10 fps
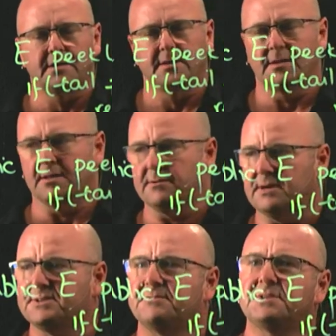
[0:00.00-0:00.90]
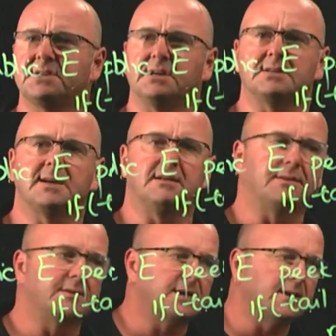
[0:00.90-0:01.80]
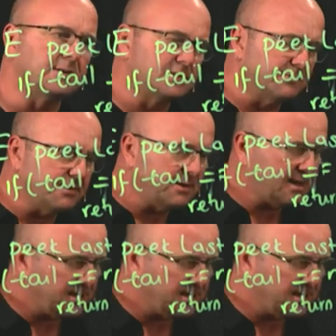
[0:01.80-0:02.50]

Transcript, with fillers: otherwise return tail.data. So we don't get a